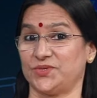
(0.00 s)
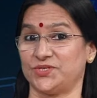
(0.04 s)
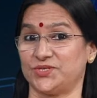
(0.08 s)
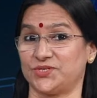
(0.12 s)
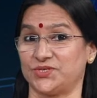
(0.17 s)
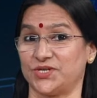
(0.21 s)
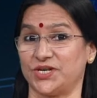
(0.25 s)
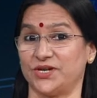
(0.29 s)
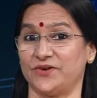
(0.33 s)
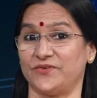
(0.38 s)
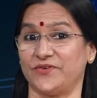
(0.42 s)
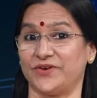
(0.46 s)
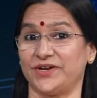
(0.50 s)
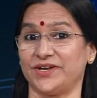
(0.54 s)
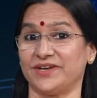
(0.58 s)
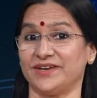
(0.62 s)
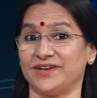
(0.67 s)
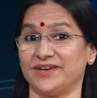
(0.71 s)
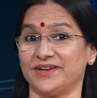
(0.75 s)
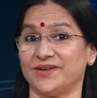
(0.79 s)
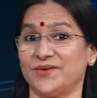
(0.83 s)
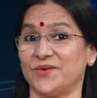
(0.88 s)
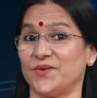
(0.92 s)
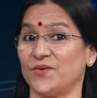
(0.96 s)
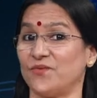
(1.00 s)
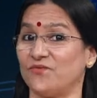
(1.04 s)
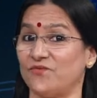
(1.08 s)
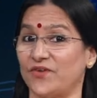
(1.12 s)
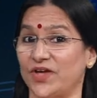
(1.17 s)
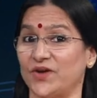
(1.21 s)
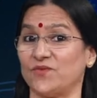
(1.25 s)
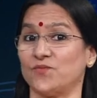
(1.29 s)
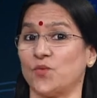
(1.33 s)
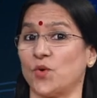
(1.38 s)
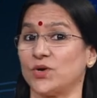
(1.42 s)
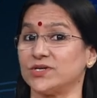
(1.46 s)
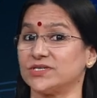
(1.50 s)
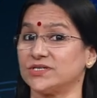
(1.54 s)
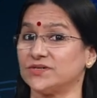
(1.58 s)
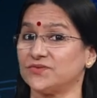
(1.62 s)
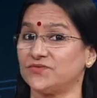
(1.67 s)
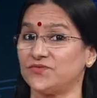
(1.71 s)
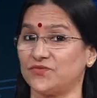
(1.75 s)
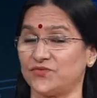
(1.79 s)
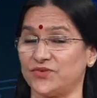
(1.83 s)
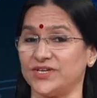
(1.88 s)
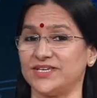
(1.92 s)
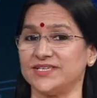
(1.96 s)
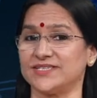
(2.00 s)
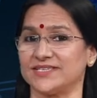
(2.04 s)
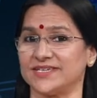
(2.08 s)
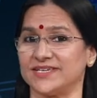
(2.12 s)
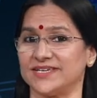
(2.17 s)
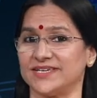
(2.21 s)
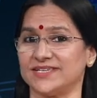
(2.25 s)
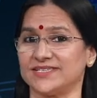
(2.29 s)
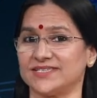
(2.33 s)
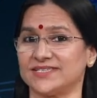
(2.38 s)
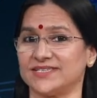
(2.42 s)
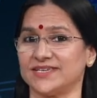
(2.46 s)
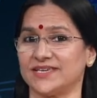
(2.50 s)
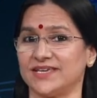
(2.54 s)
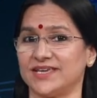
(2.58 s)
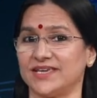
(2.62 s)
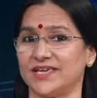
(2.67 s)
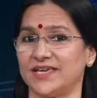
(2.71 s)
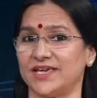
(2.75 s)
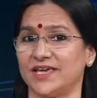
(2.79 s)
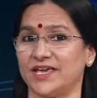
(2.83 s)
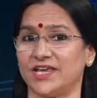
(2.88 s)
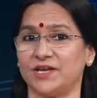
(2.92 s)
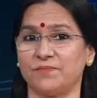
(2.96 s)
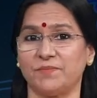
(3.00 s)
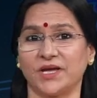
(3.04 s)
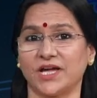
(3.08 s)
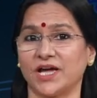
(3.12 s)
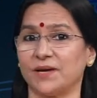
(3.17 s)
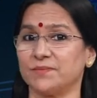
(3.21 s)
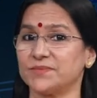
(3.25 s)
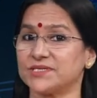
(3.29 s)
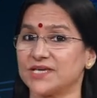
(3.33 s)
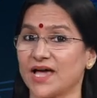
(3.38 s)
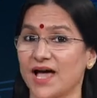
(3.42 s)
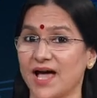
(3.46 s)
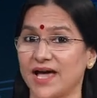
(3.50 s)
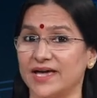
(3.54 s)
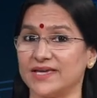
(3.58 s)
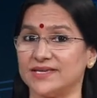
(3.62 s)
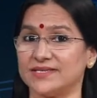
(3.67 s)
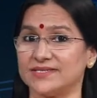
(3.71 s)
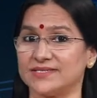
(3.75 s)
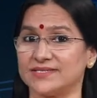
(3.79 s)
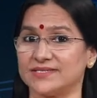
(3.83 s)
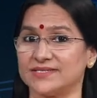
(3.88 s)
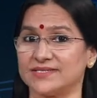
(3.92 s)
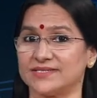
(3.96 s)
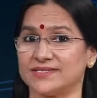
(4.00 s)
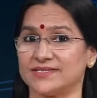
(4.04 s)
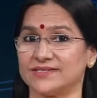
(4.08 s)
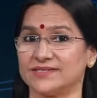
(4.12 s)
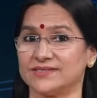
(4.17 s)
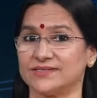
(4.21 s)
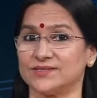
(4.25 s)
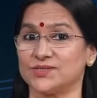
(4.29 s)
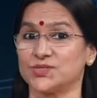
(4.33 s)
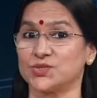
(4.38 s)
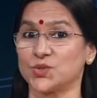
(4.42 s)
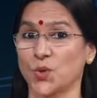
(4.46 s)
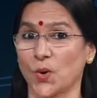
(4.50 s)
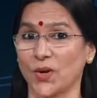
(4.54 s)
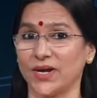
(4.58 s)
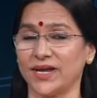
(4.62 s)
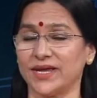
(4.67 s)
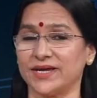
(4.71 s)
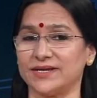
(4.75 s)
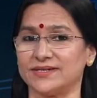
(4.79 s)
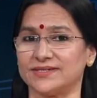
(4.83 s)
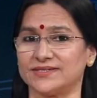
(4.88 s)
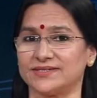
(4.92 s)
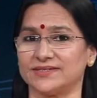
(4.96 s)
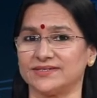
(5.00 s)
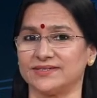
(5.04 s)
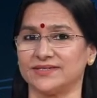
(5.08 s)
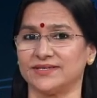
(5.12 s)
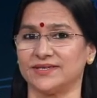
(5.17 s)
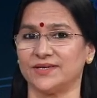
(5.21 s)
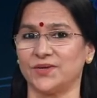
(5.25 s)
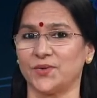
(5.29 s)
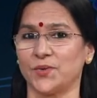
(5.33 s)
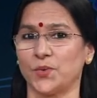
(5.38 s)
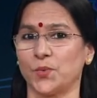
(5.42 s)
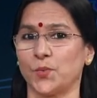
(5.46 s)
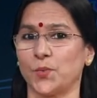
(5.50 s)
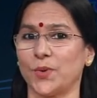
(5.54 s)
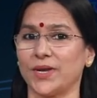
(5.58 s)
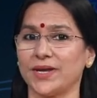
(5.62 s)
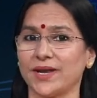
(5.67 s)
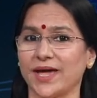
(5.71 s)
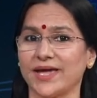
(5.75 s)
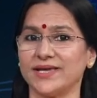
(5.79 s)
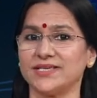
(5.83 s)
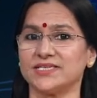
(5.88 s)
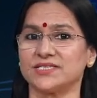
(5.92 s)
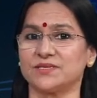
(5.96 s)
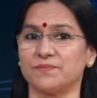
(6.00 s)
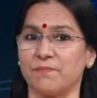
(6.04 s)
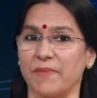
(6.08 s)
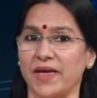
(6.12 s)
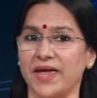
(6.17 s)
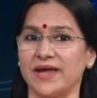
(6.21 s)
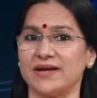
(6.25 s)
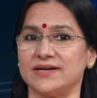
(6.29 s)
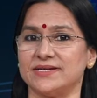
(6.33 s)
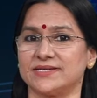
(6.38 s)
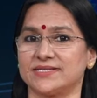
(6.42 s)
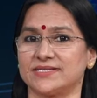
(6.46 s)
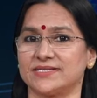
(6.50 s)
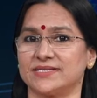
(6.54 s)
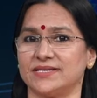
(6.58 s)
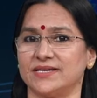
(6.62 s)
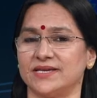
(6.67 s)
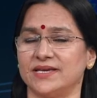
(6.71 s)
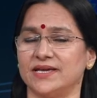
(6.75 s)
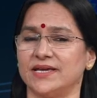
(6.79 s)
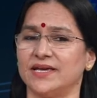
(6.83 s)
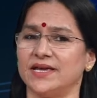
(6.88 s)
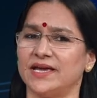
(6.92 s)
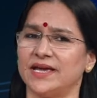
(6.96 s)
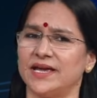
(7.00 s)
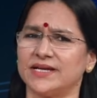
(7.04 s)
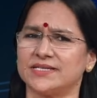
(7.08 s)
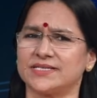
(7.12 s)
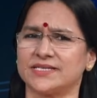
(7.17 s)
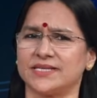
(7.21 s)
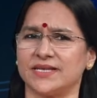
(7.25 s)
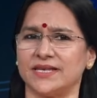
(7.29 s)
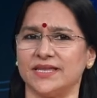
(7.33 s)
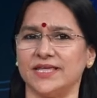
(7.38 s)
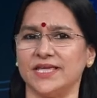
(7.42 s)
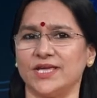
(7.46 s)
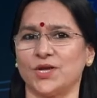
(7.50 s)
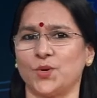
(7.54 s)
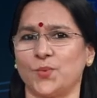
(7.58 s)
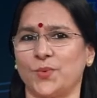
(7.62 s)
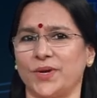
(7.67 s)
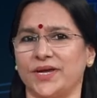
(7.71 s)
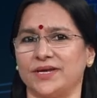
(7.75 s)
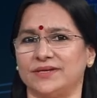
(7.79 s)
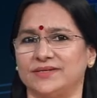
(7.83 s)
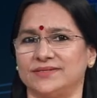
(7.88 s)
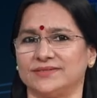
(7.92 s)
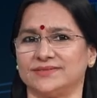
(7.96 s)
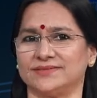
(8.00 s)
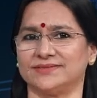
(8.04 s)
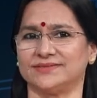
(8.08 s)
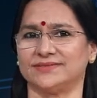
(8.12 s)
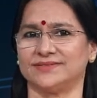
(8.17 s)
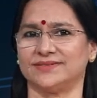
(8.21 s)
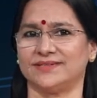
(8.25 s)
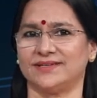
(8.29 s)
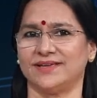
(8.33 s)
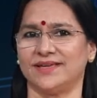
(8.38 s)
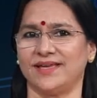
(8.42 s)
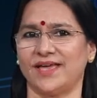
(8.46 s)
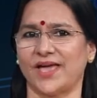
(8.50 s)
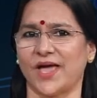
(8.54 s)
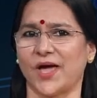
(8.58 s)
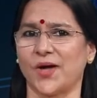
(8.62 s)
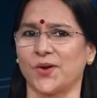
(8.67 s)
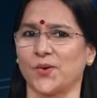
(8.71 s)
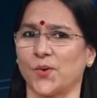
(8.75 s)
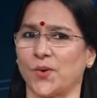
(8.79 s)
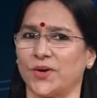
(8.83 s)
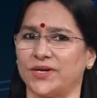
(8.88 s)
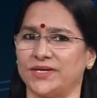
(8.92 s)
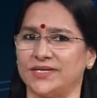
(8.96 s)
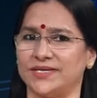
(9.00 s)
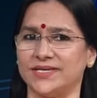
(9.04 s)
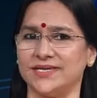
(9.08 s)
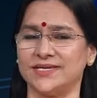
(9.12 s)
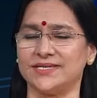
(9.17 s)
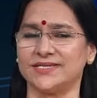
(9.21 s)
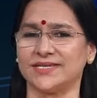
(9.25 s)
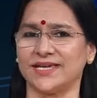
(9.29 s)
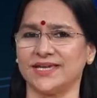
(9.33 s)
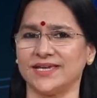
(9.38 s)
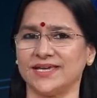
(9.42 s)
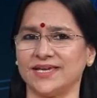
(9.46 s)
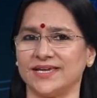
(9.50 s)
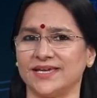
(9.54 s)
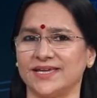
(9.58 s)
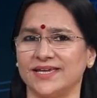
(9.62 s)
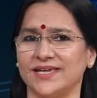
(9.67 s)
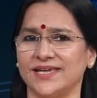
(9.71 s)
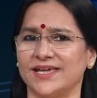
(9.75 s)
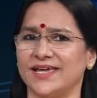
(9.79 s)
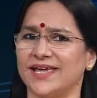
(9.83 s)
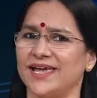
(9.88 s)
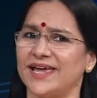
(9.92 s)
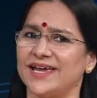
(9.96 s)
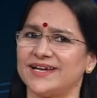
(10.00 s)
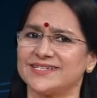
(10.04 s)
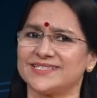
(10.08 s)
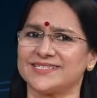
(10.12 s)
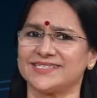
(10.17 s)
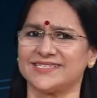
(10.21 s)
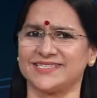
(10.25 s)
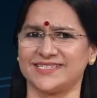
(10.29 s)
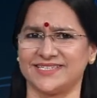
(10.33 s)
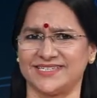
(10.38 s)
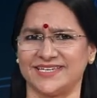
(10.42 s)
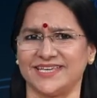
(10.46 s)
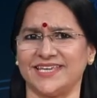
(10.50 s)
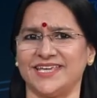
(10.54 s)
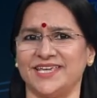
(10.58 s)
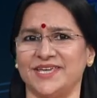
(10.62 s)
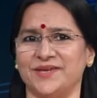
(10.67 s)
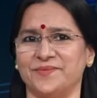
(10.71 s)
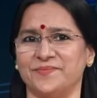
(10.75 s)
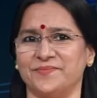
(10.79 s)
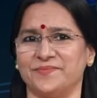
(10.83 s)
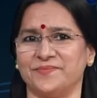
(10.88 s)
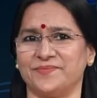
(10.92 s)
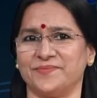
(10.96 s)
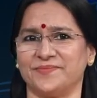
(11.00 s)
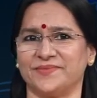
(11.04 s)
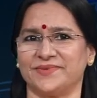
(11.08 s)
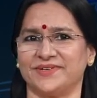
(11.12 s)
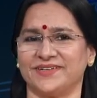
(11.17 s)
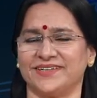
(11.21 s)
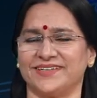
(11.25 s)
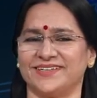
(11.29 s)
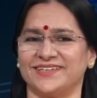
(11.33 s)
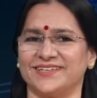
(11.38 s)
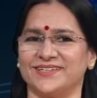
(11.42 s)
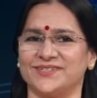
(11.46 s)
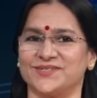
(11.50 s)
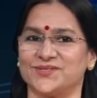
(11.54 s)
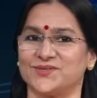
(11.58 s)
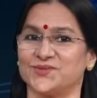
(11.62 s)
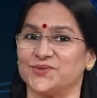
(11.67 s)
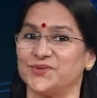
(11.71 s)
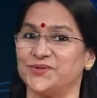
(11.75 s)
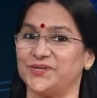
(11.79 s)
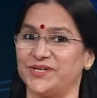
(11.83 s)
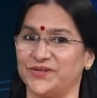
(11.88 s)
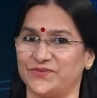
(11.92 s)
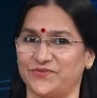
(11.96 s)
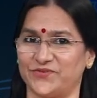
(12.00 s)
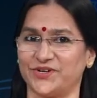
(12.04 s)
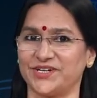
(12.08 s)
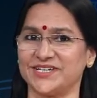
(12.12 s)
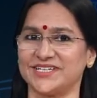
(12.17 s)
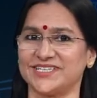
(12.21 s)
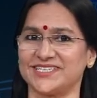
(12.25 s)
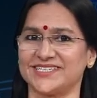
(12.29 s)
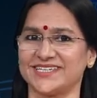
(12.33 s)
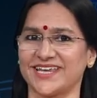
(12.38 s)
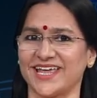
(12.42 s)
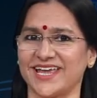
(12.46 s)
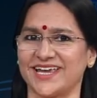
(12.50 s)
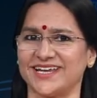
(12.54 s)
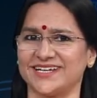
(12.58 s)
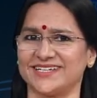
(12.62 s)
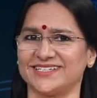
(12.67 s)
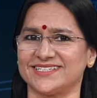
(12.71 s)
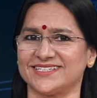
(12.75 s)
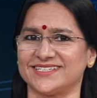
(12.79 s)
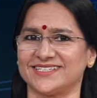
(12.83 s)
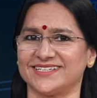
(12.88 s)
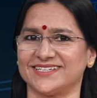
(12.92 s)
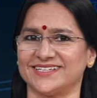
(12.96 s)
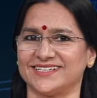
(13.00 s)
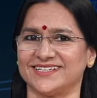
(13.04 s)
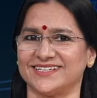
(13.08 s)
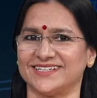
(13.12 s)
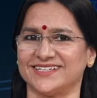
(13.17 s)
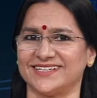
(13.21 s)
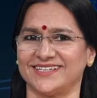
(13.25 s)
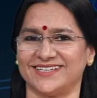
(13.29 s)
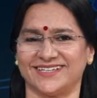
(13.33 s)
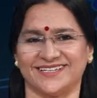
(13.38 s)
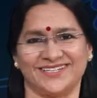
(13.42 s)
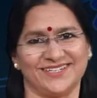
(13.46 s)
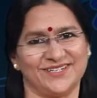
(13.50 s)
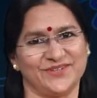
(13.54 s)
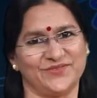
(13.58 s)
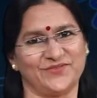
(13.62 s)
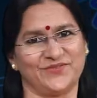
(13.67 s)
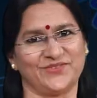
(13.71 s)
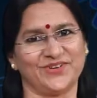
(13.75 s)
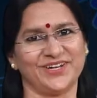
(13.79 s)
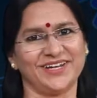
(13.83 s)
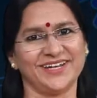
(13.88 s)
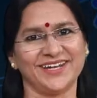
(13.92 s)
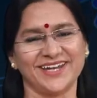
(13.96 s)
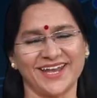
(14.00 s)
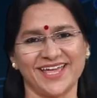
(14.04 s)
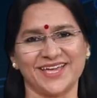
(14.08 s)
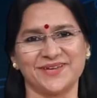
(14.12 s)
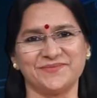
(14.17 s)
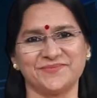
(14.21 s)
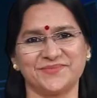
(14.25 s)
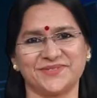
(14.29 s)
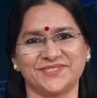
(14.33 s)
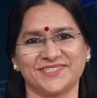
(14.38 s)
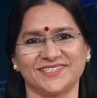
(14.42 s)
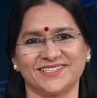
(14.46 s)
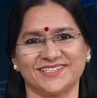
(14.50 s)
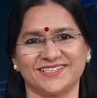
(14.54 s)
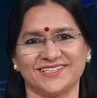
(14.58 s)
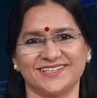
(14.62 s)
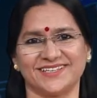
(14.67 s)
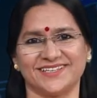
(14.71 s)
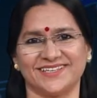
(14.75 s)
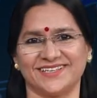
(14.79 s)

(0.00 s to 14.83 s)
Children, when water freezes, it becomes ice, solid. When ice melts, it's liquid. And on heating, it's steam. So different states, different names.